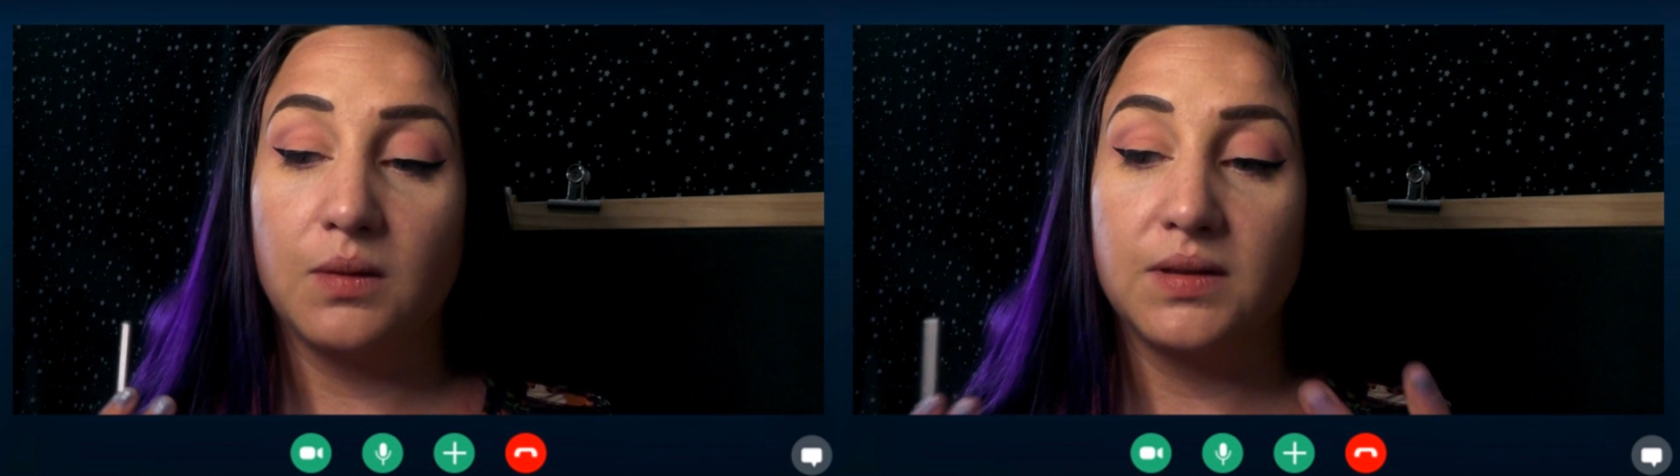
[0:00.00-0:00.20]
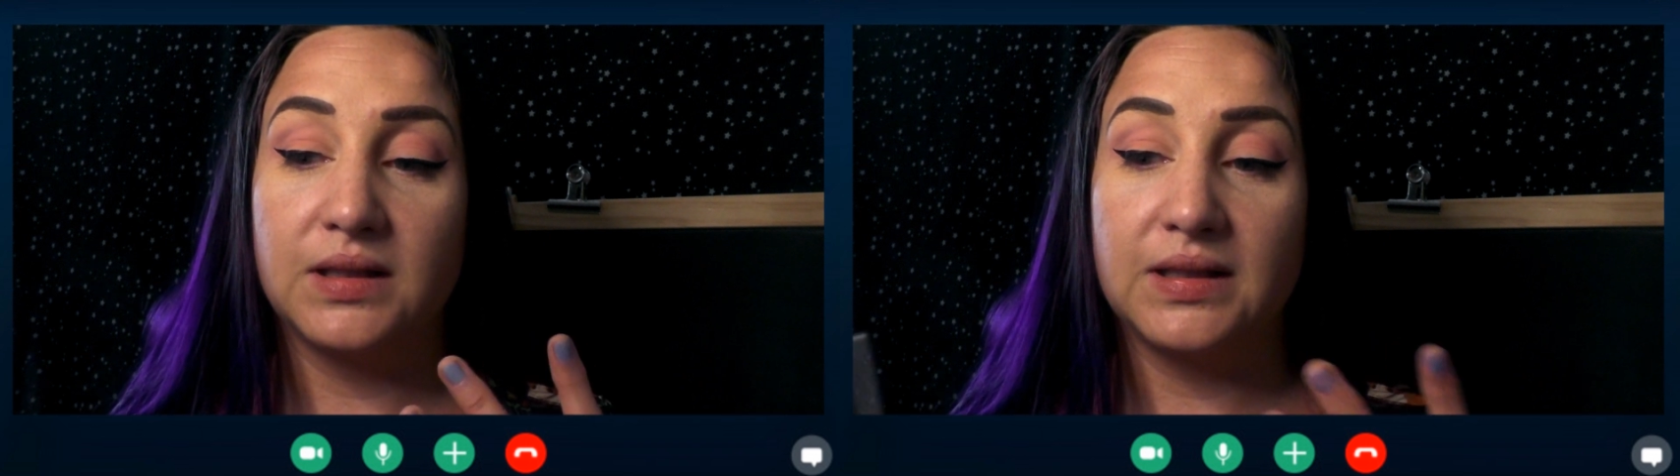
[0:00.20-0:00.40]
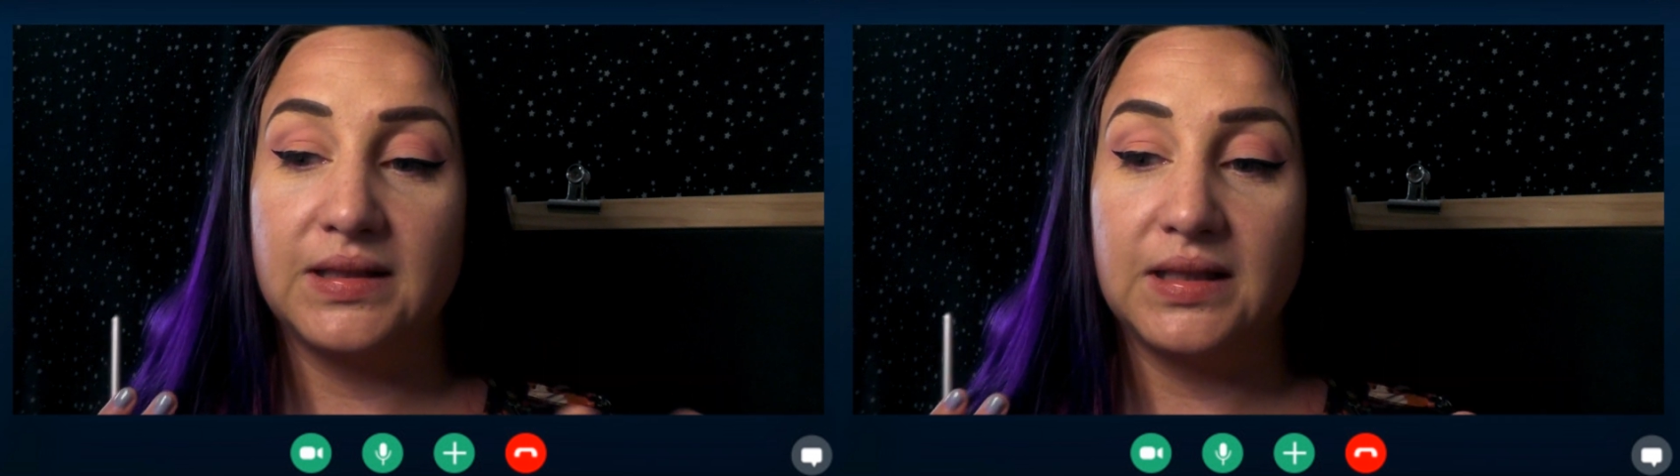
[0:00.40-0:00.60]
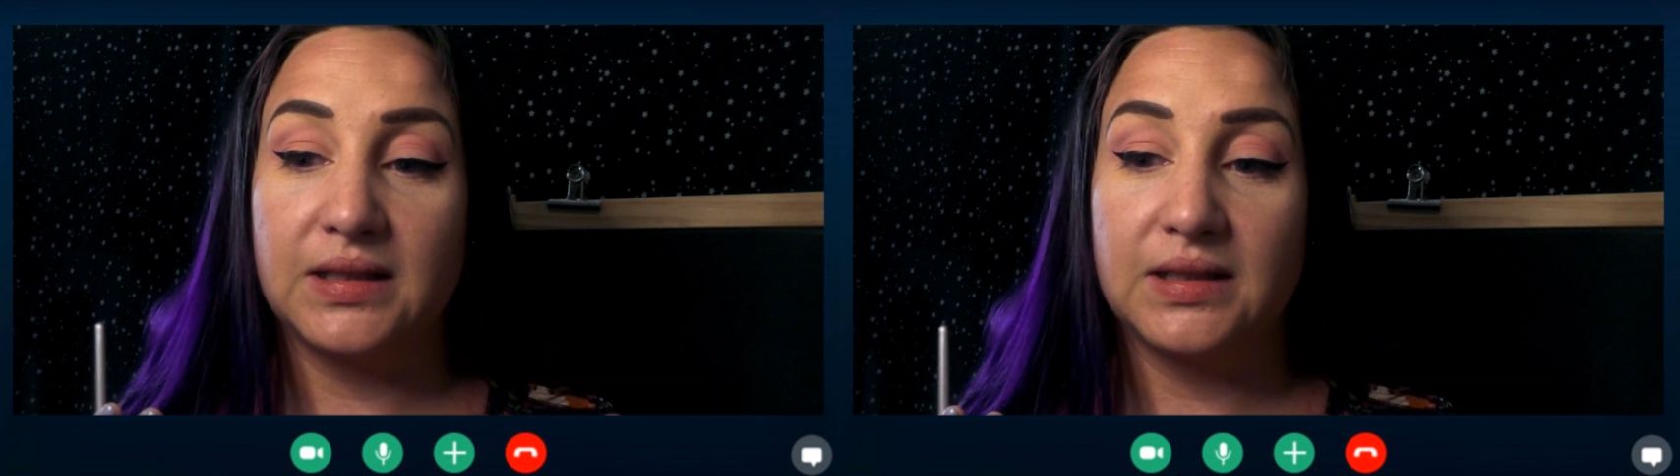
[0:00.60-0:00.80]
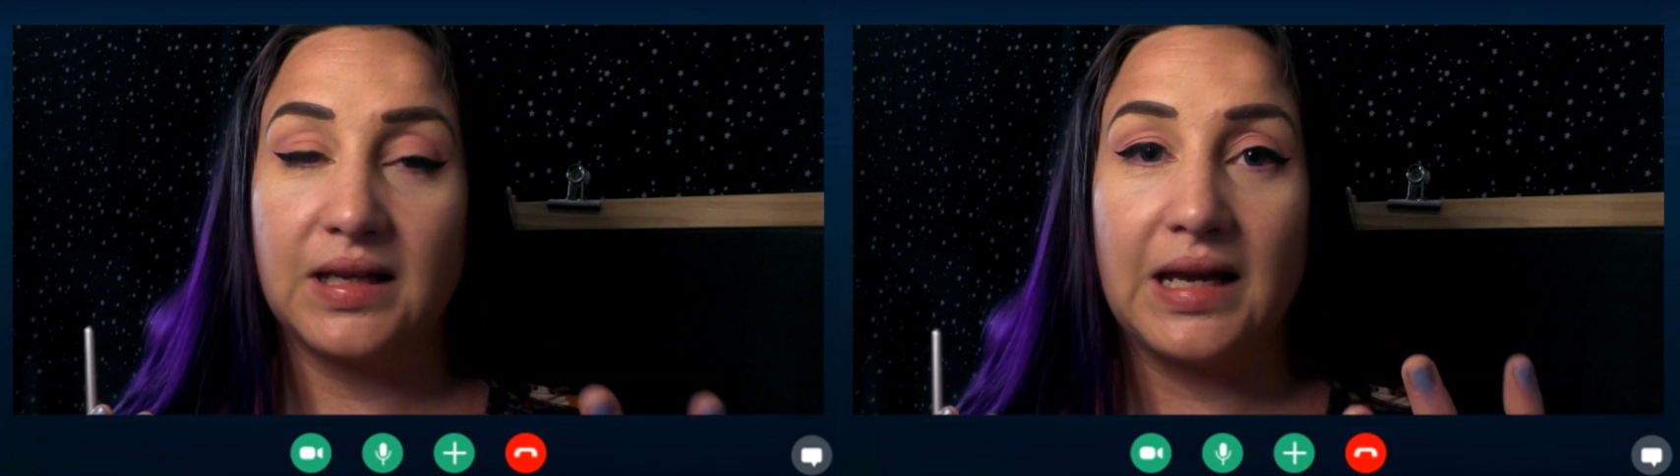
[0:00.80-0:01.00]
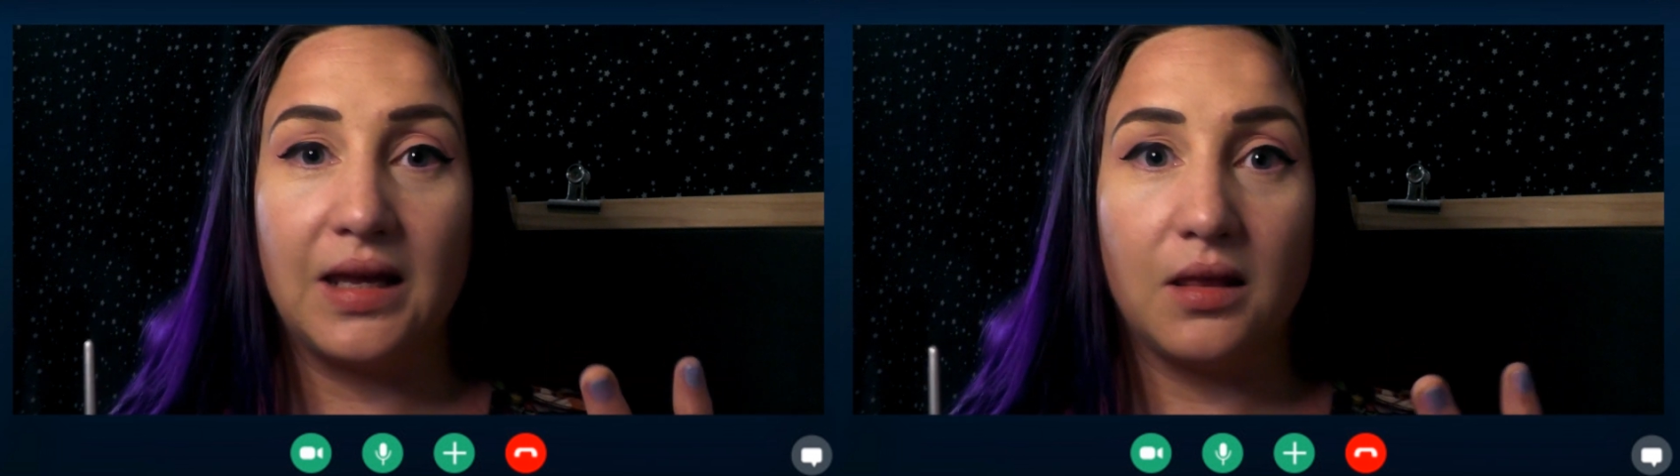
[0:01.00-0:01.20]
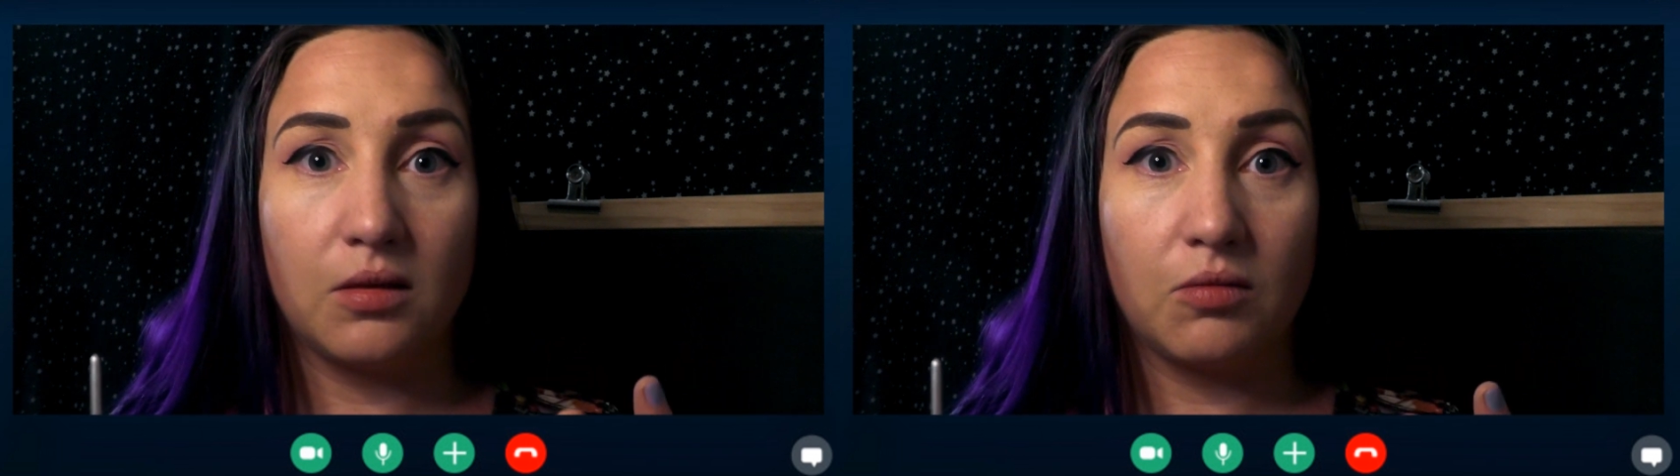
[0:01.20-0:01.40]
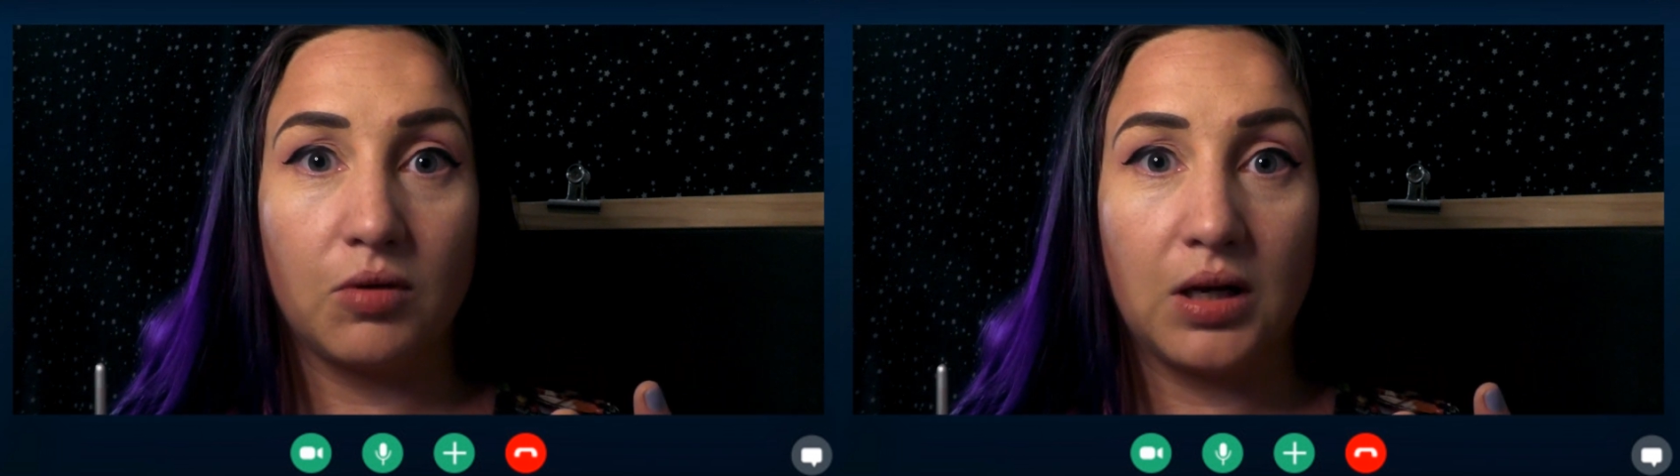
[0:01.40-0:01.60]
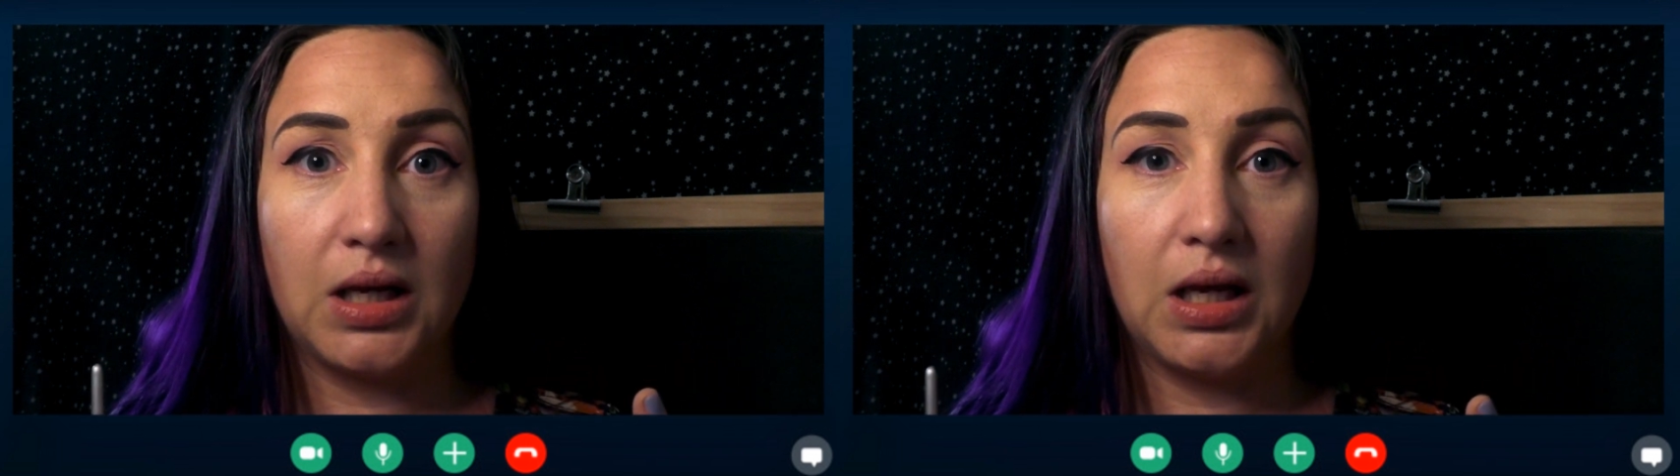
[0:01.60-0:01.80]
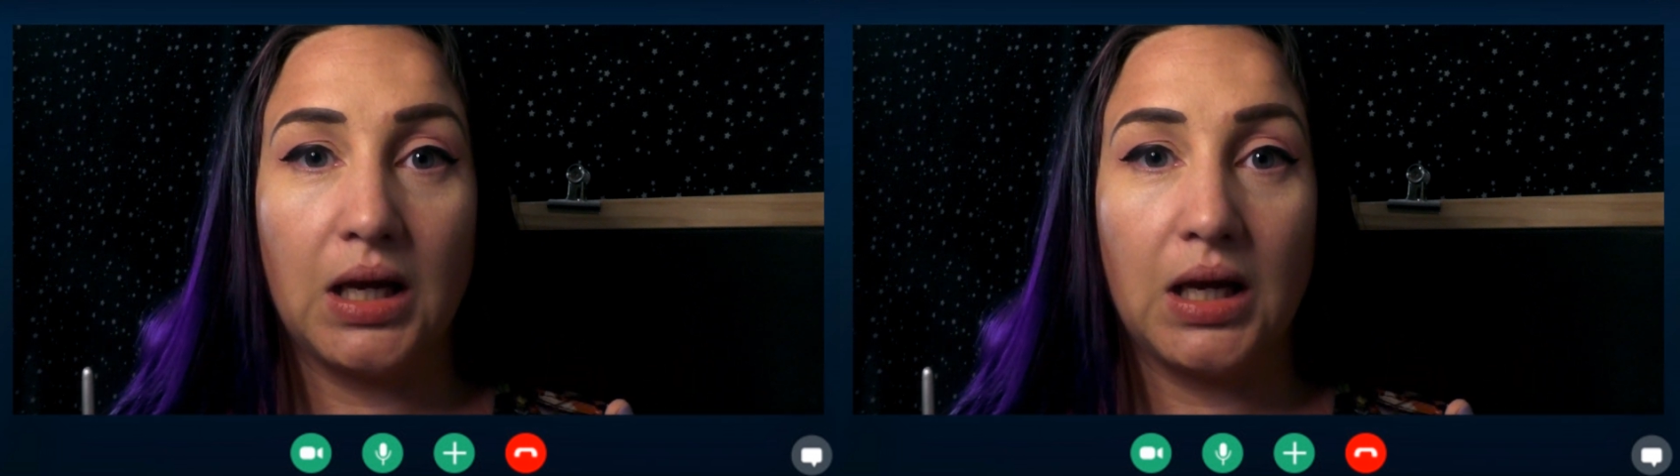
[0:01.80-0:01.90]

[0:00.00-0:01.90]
would say stick to A3